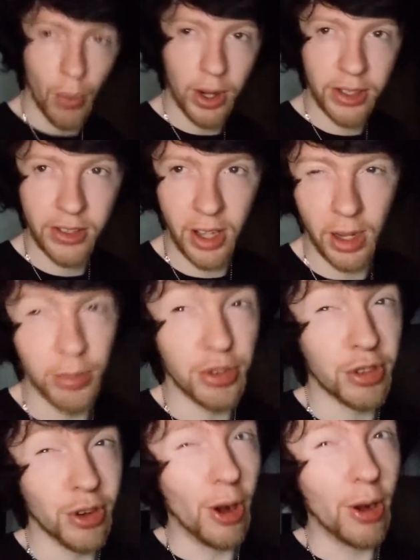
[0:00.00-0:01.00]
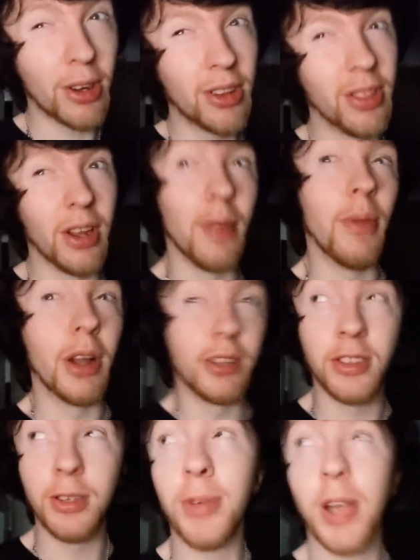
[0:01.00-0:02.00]
I want to say I'm shocked that I'm
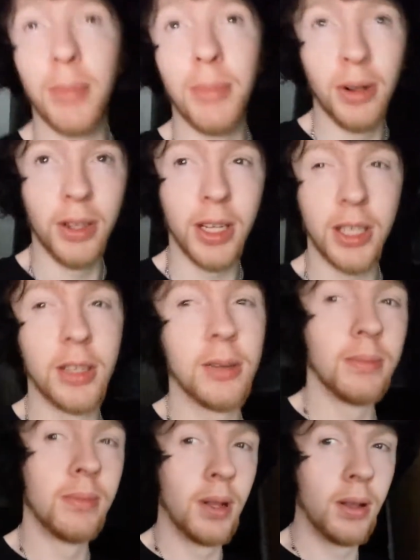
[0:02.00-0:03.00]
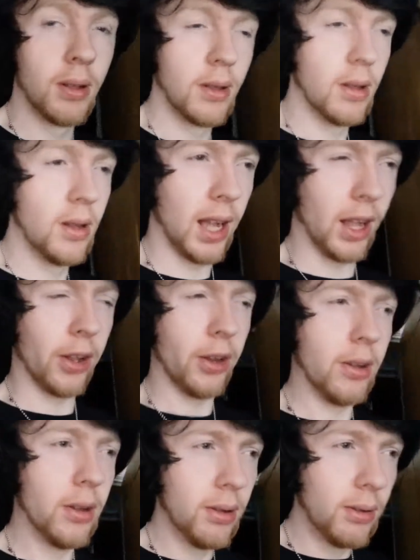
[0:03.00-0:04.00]
not asleep yet, but like, hang
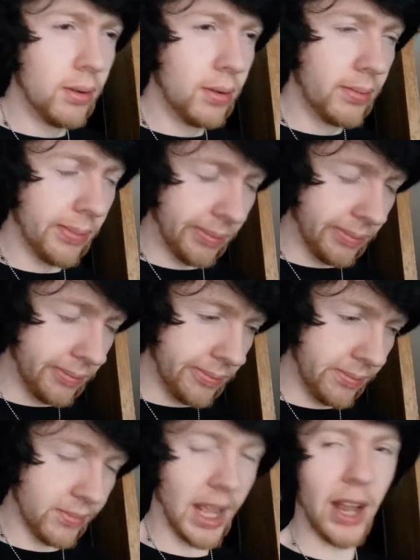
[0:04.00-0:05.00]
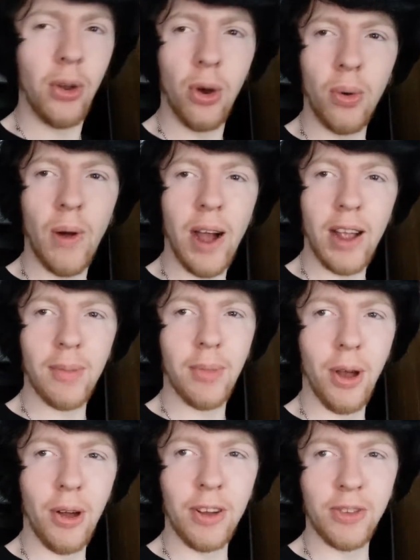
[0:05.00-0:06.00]
on. I know why
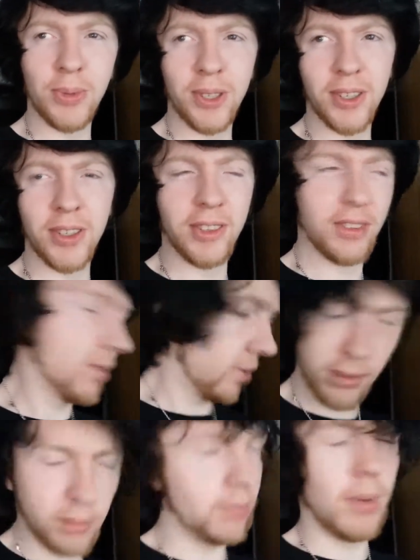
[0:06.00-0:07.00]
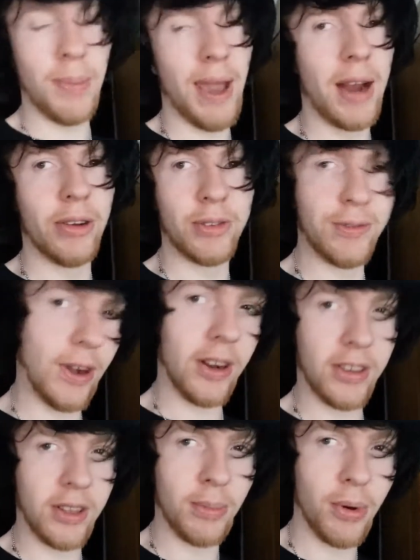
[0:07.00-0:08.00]
I'm not. It's because my pattern's
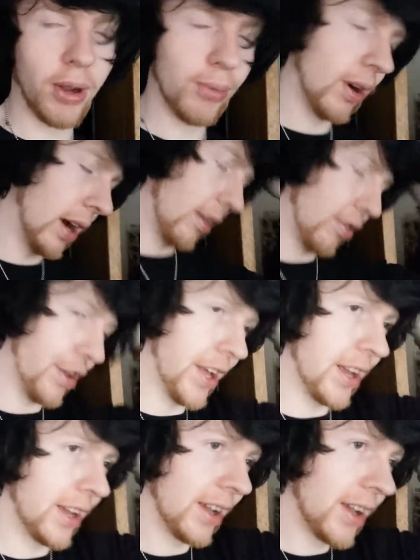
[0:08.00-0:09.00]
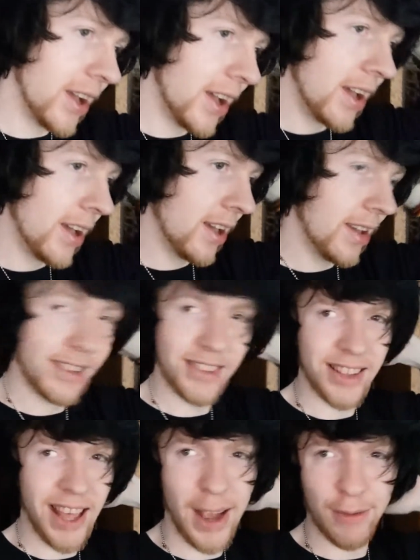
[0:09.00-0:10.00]
fucked at the point where I think
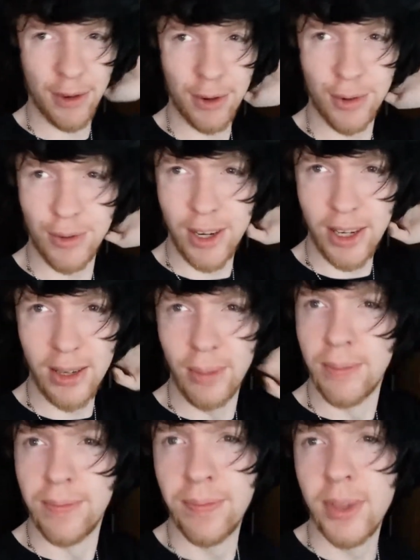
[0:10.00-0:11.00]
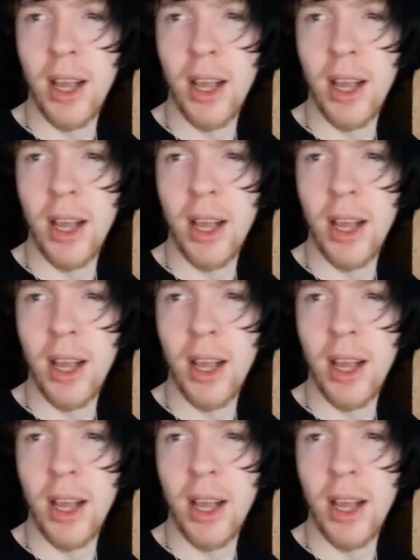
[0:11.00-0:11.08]
it's like the afternoon right now.